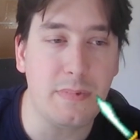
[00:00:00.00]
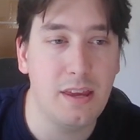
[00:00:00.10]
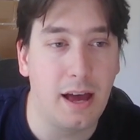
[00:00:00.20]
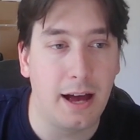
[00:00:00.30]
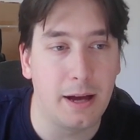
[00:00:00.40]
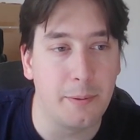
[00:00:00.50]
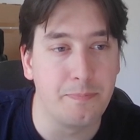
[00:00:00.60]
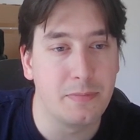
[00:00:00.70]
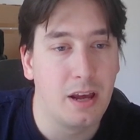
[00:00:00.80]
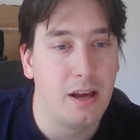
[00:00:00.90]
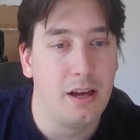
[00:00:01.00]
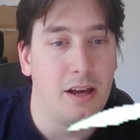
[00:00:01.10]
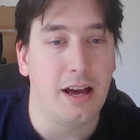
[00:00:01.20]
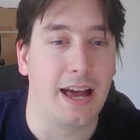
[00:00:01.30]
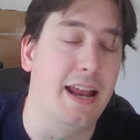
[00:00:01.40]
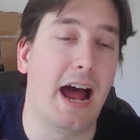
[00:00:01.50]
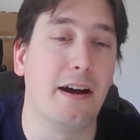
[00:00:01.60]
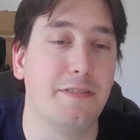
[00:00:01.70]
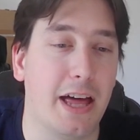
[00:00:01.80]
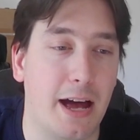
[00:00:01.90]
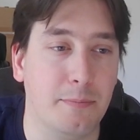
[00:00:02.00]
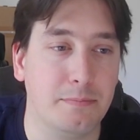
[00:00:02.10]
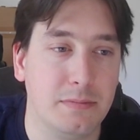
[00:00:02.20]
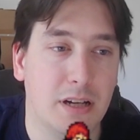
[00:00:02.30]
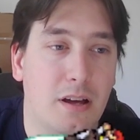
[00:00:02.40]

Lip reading: and have them,